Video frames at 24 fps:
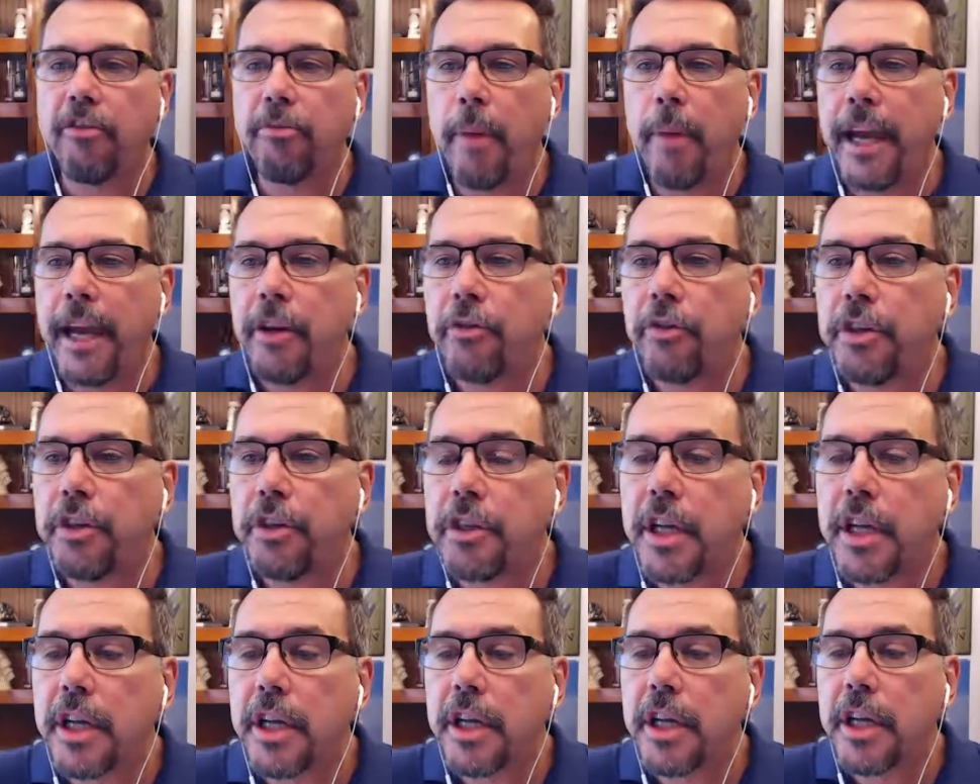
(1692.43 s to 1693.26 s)
My
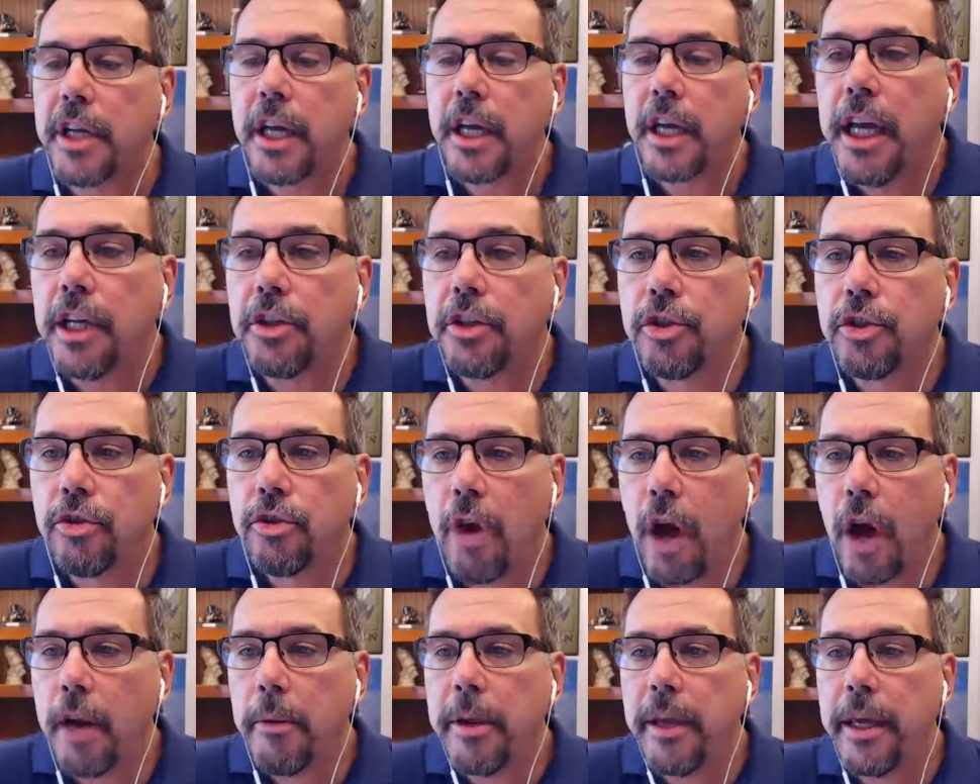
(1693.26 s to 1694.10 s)
interest in
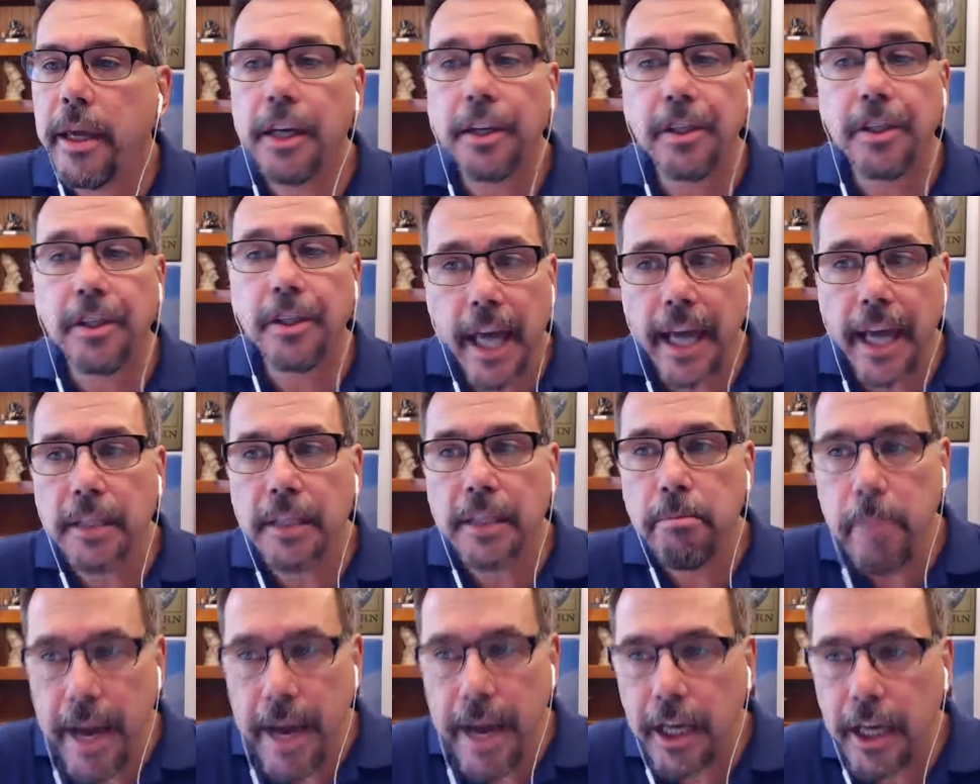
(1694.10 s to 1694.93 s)
astronomy is
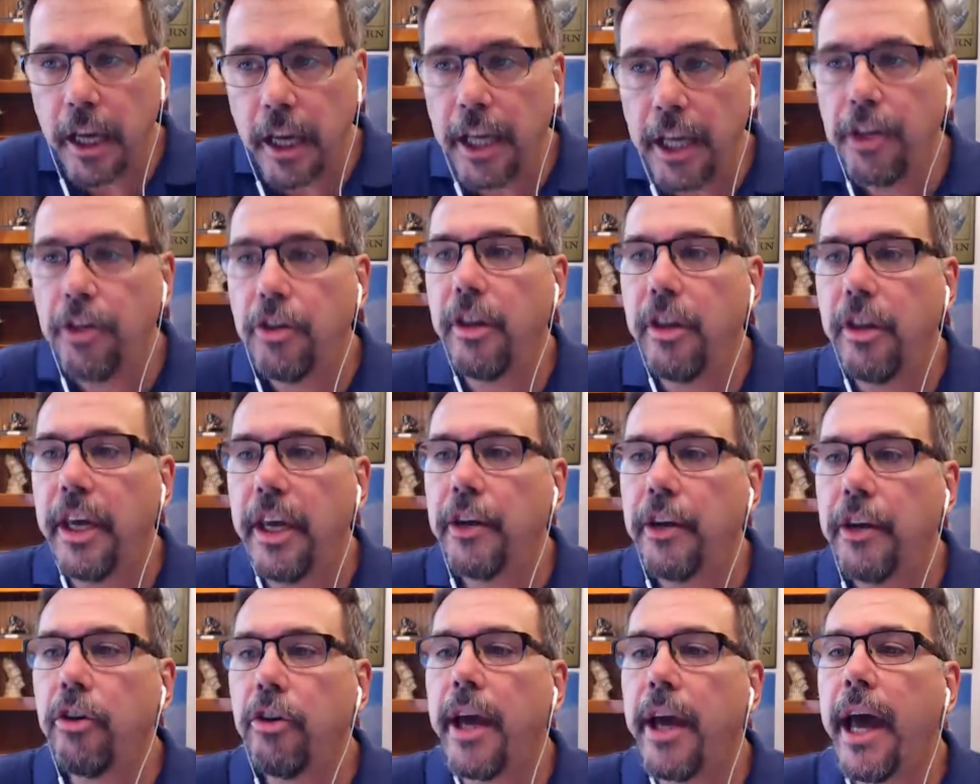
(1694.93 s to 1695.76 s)
thanks mainly to the
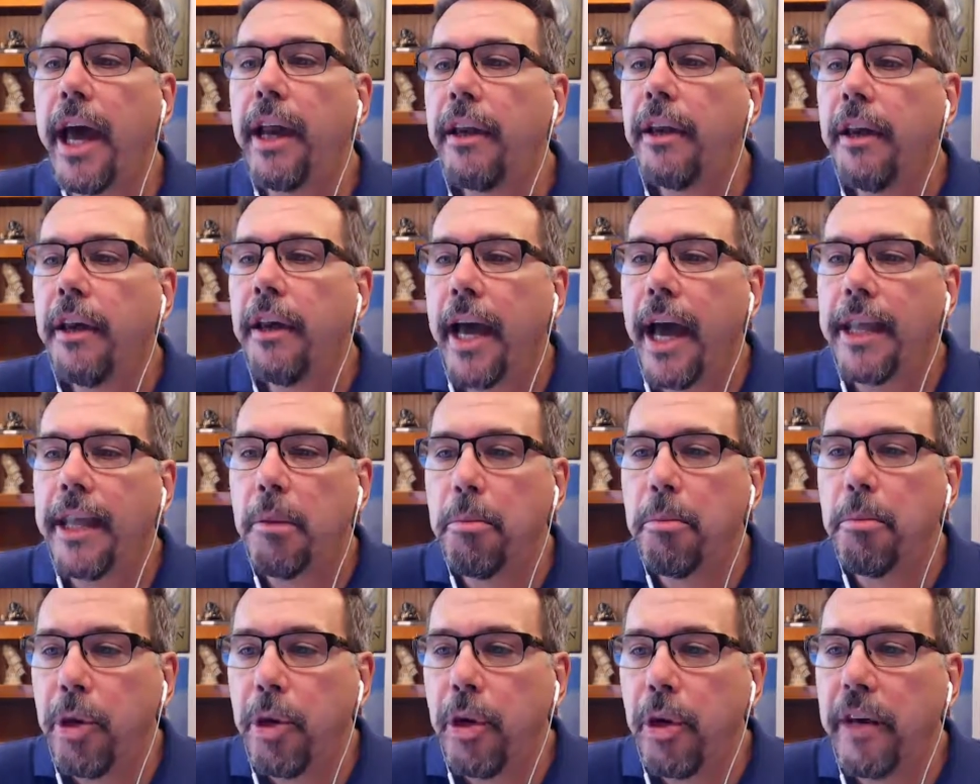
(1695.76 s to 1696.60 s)
internet and the
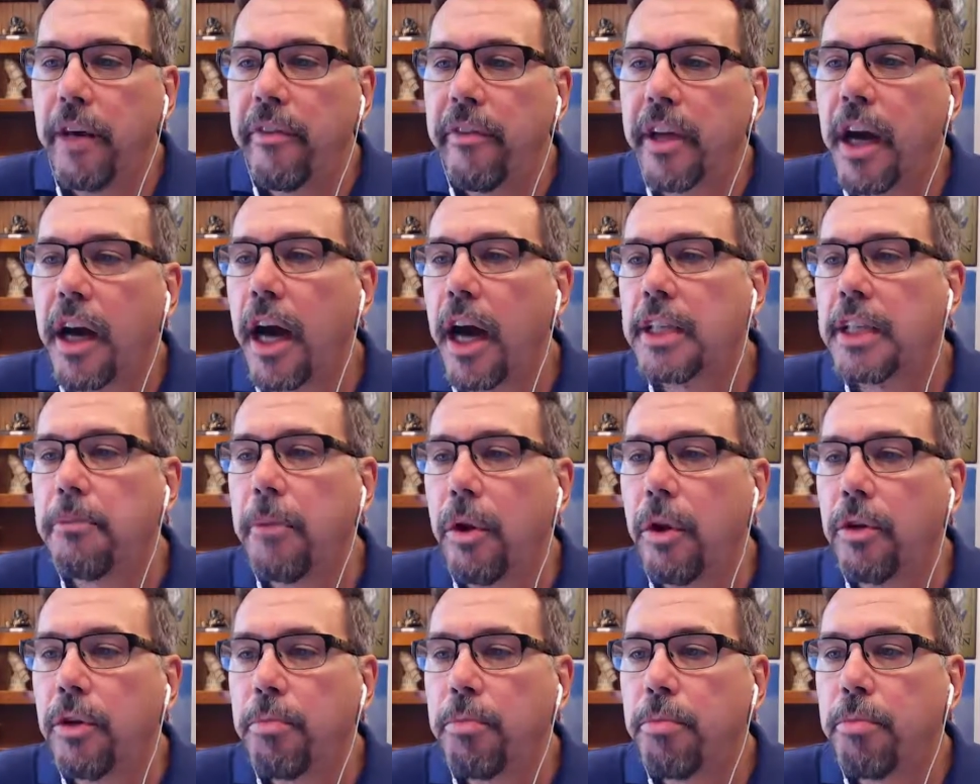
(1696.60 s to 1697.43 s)
beauty of the
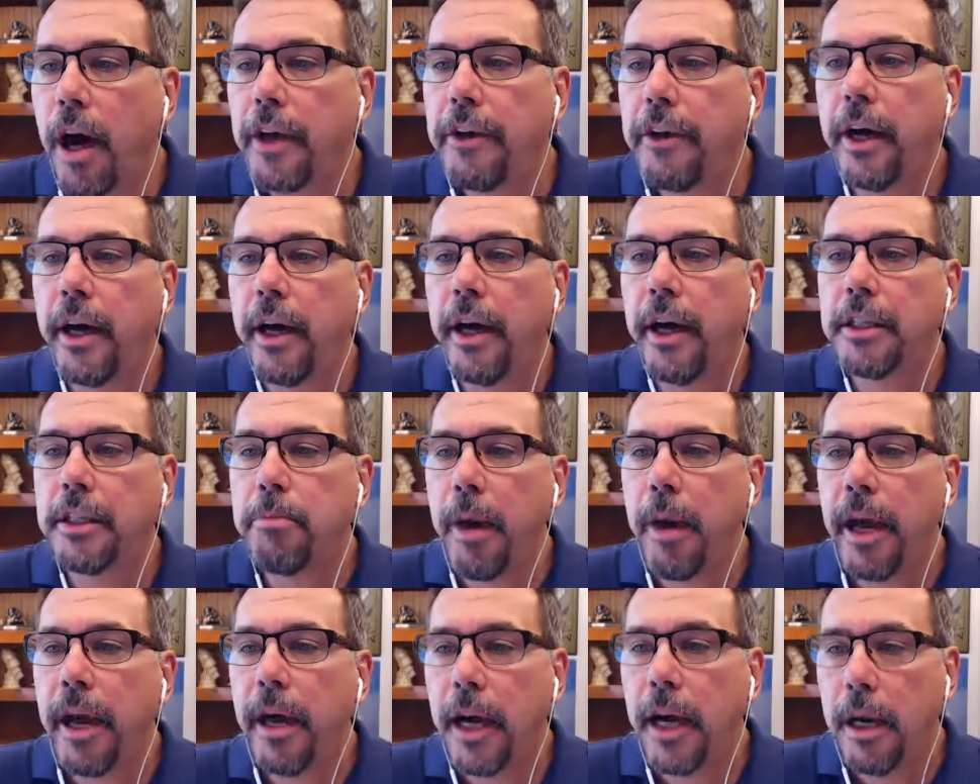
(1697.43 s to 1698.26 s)
cosmos brought to us
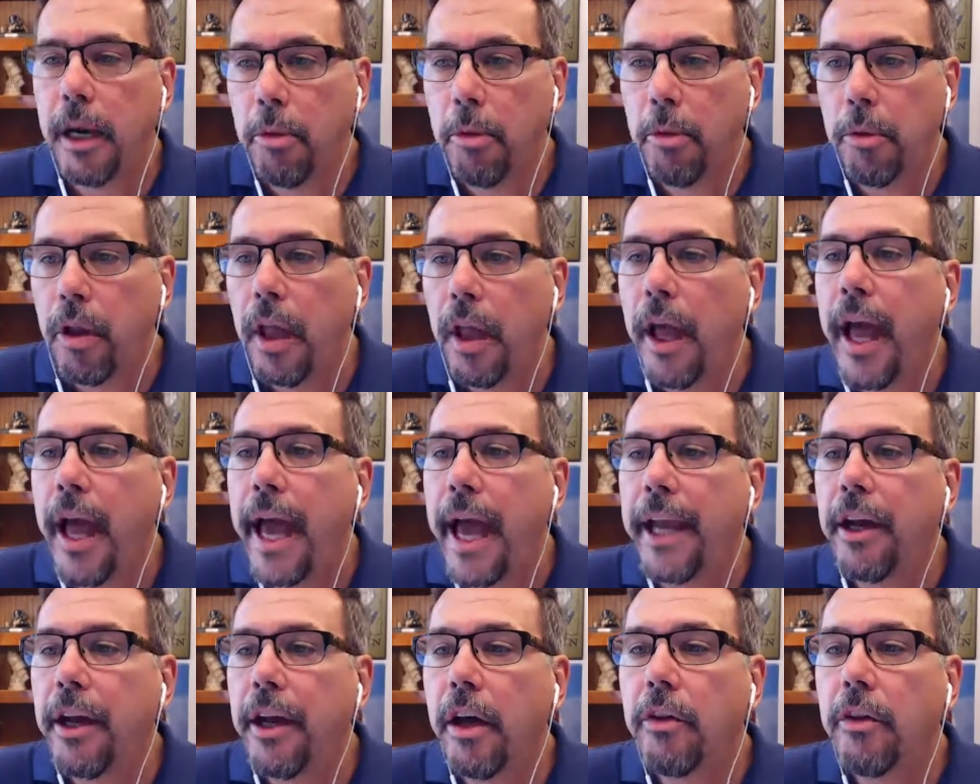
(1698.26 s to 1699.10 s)
by Hubble
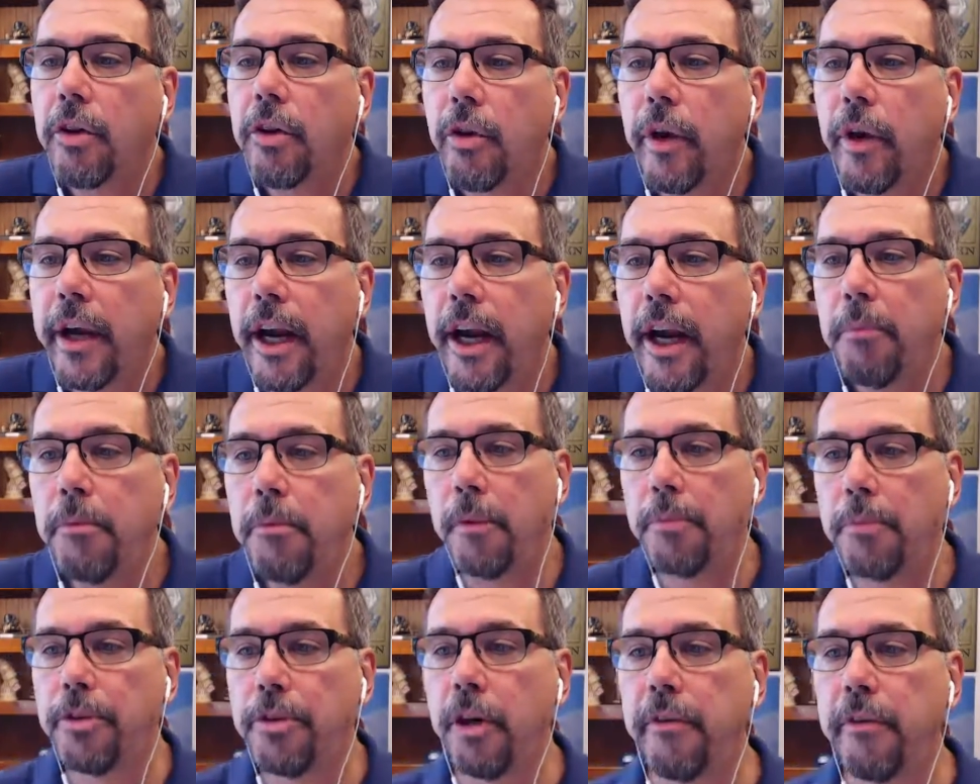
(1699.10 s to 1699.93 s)
and other great
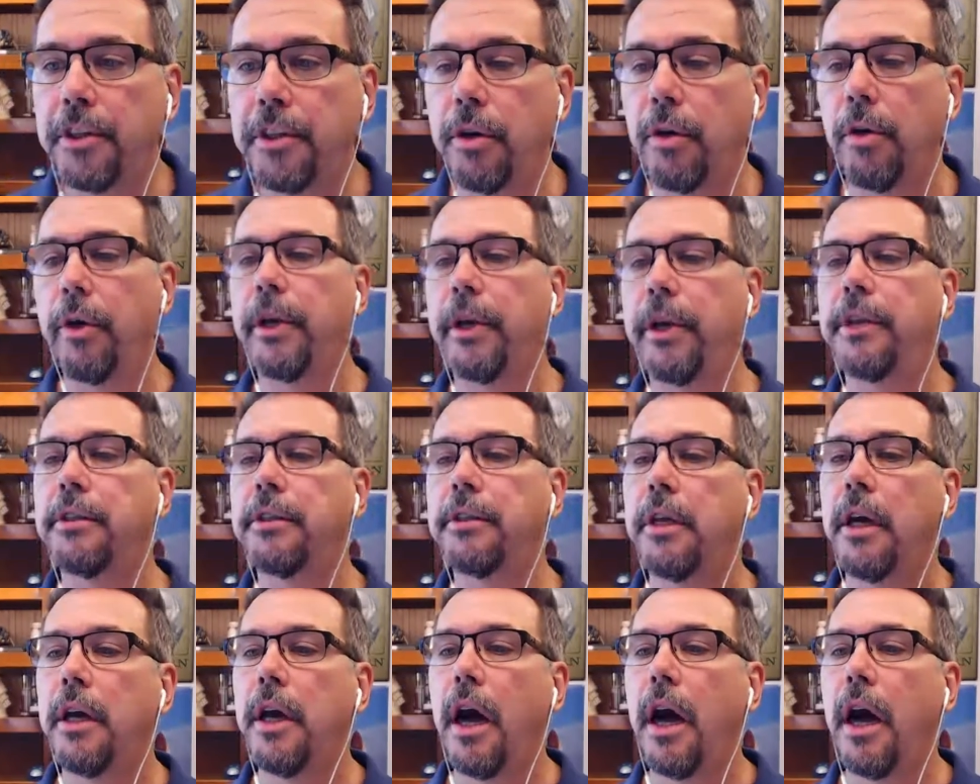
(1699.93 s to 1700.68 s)
observatories.